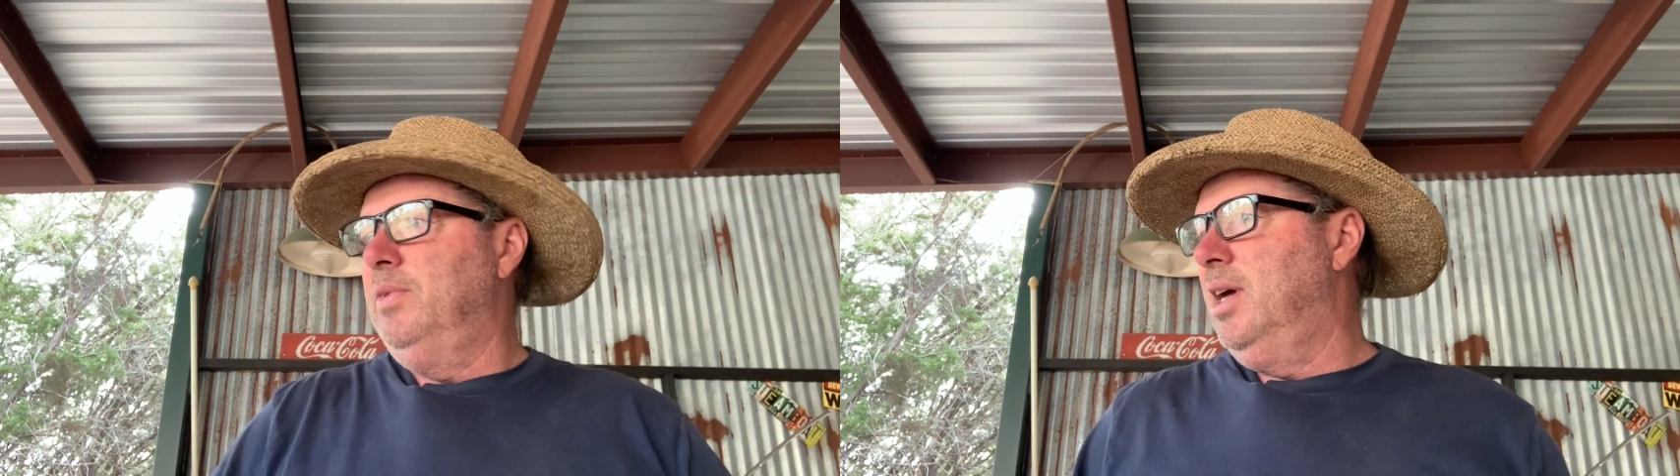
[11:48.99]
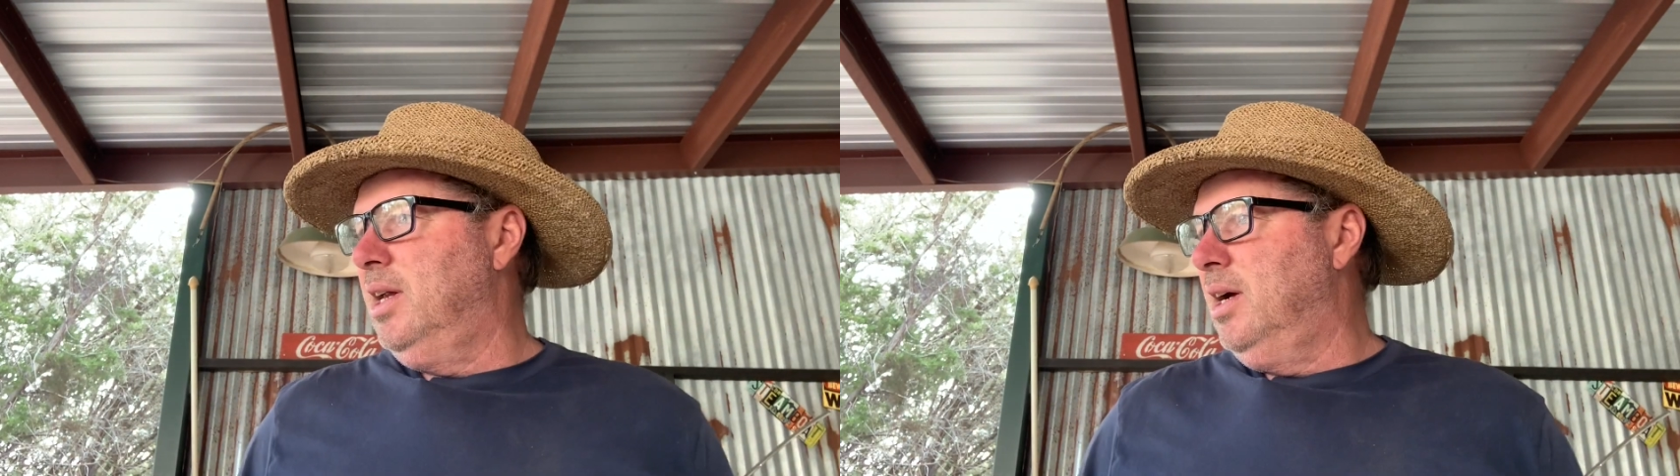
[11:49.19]

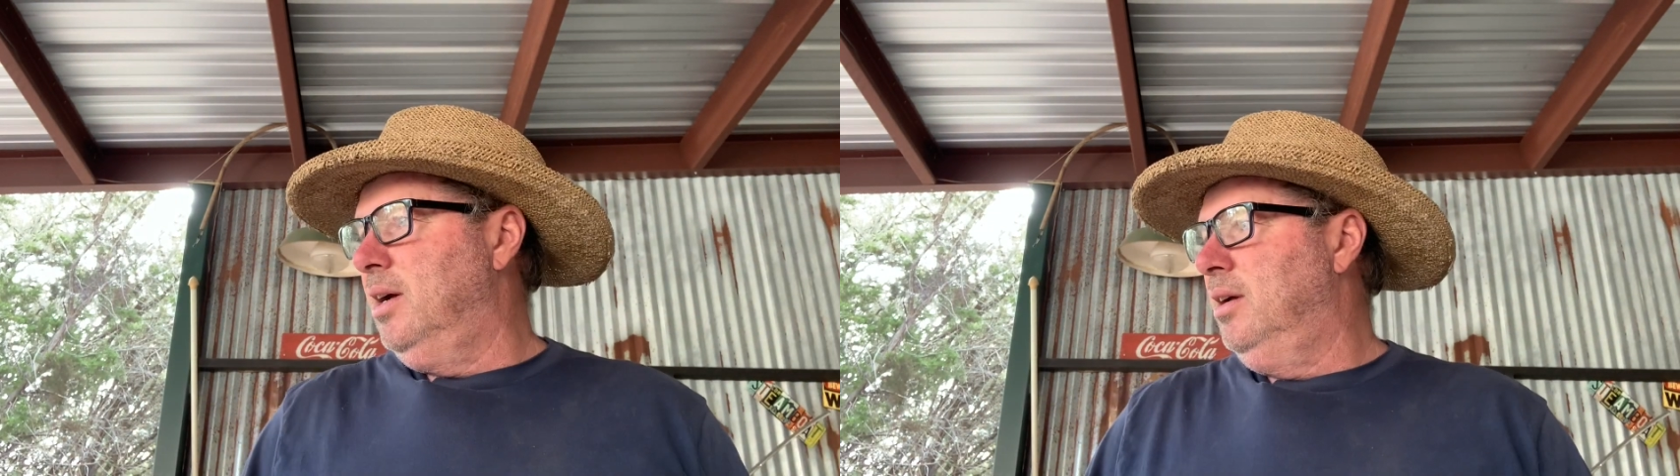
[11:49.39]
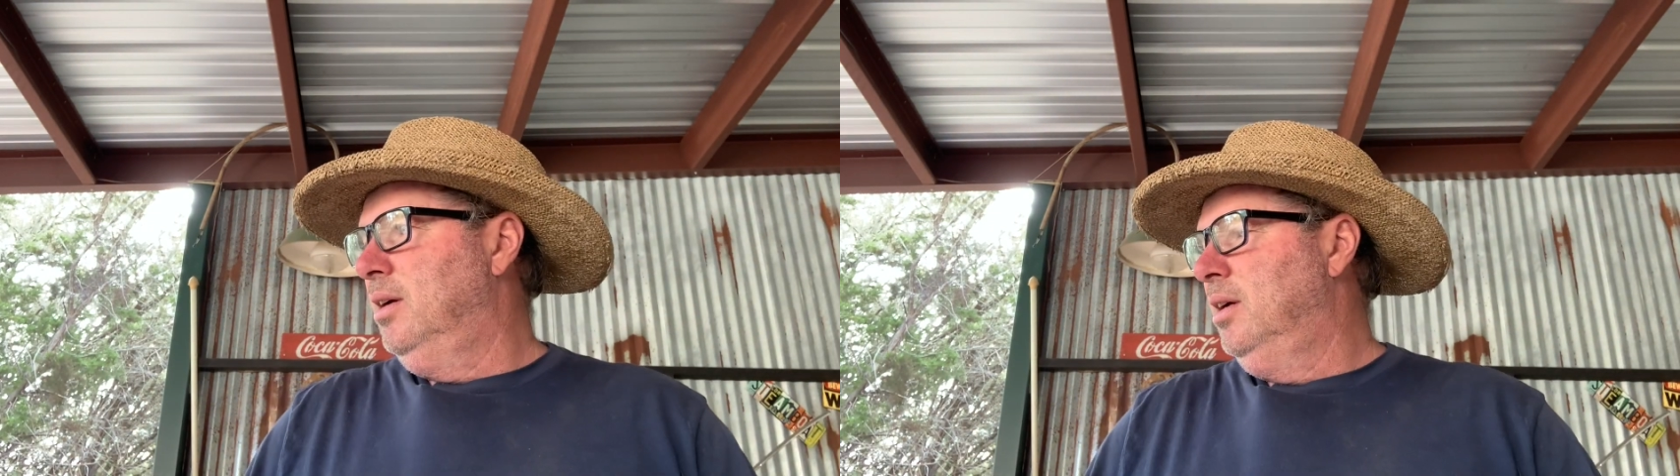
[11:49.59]

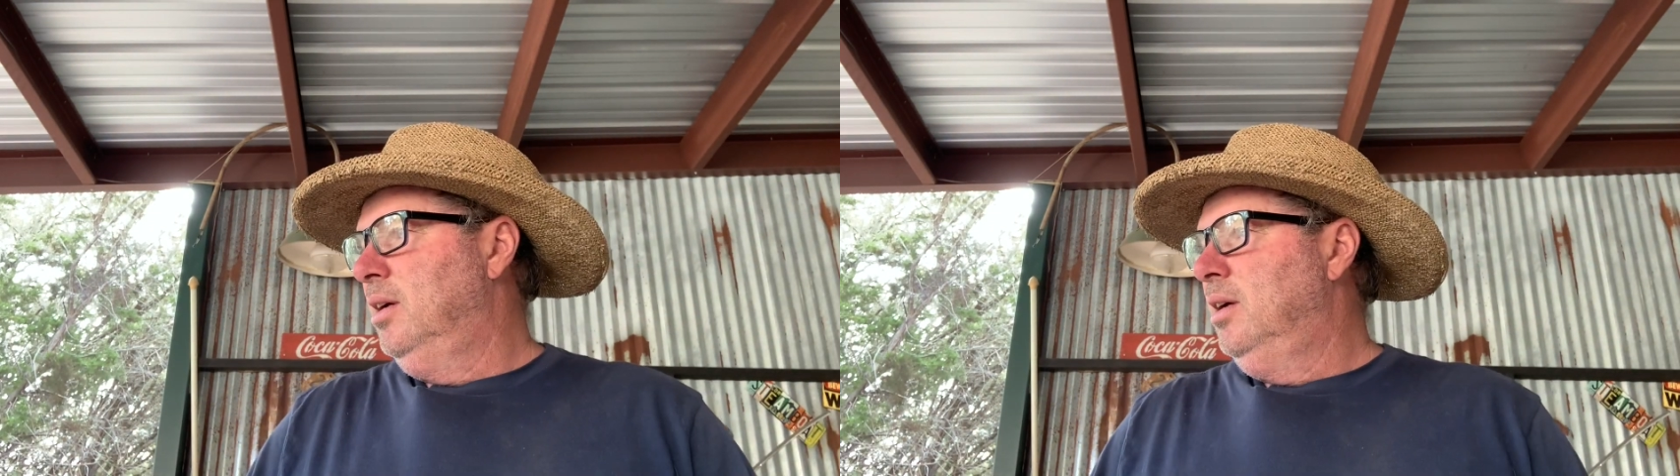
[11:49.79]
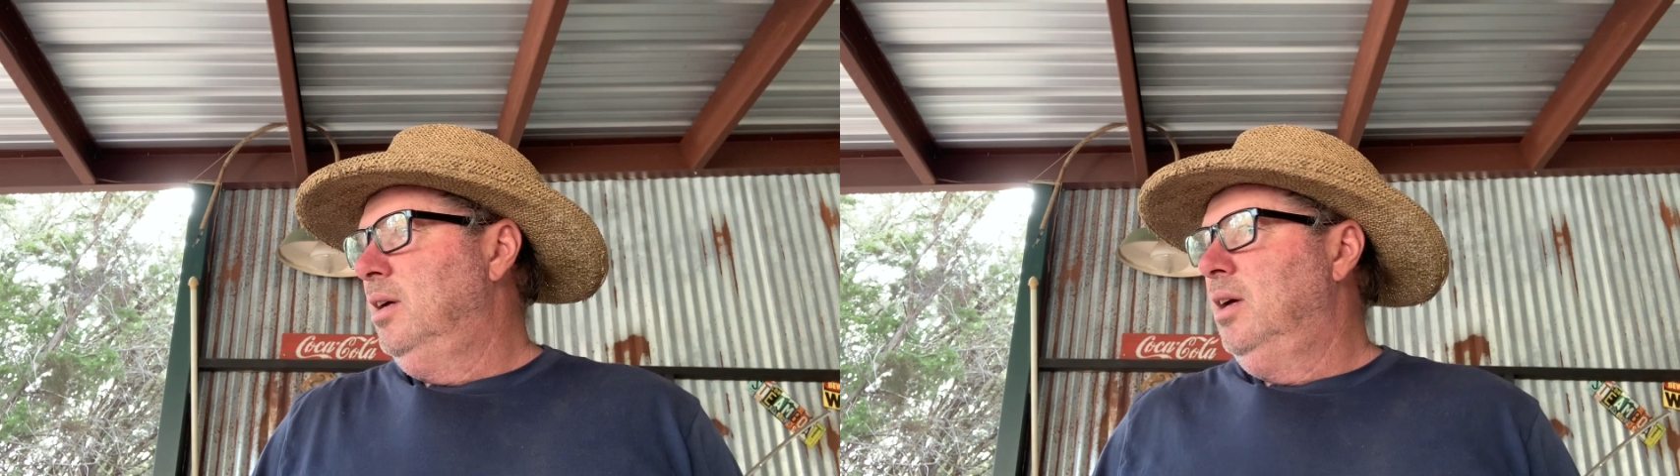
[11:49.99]

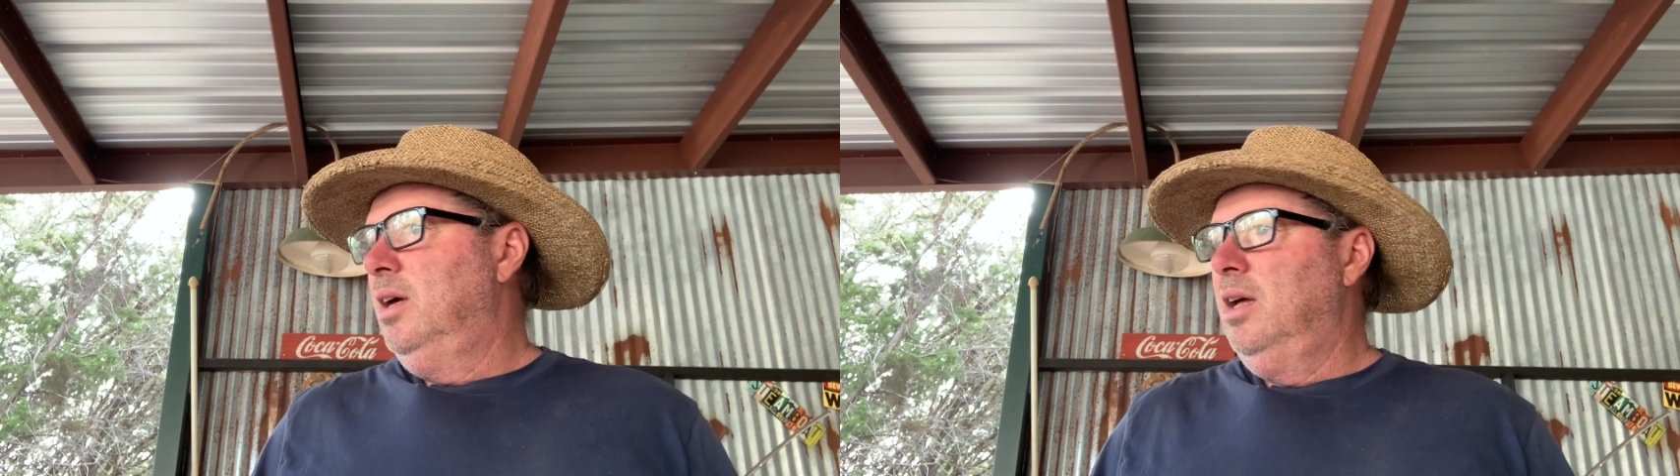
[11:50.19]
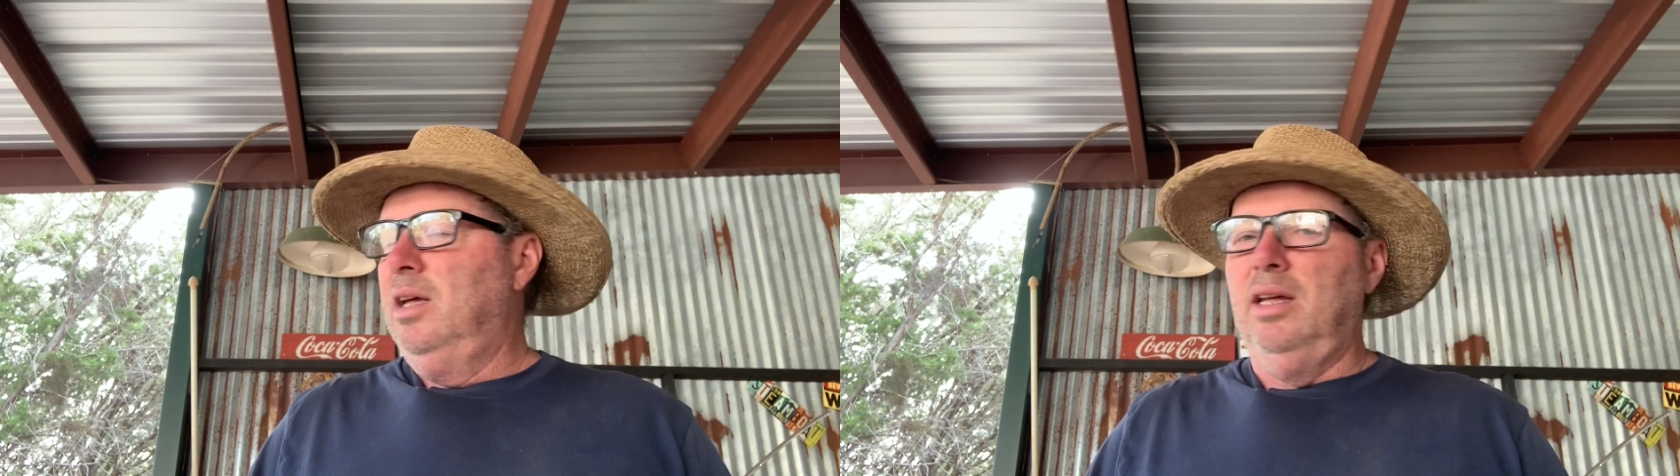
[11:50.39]

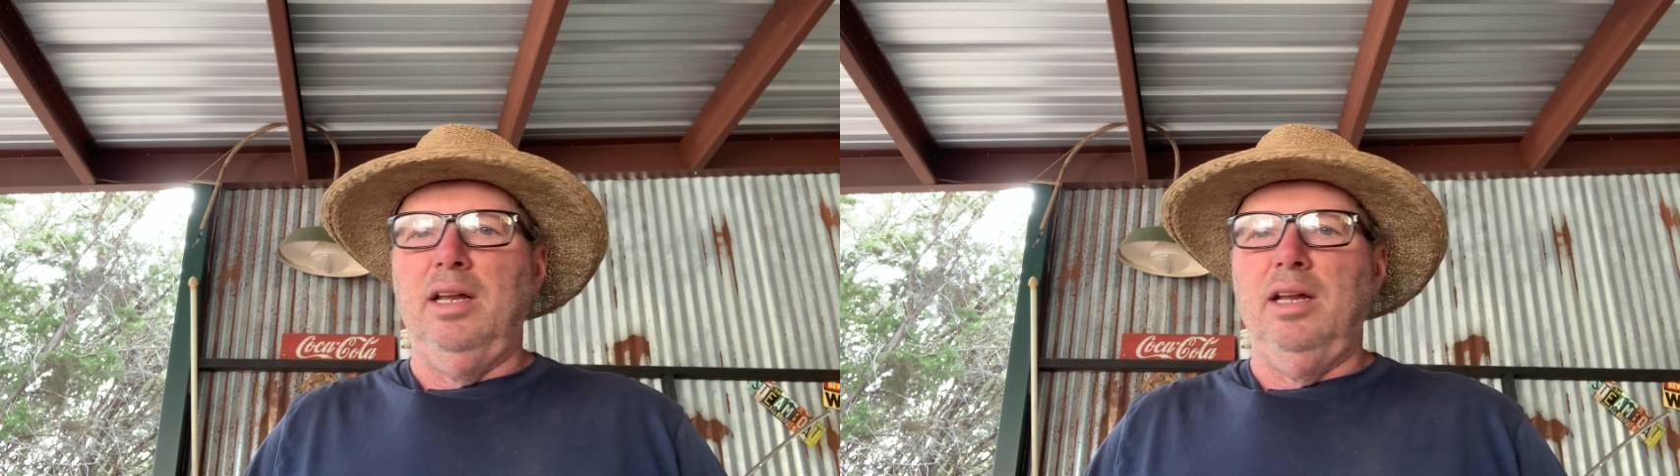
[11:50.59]
And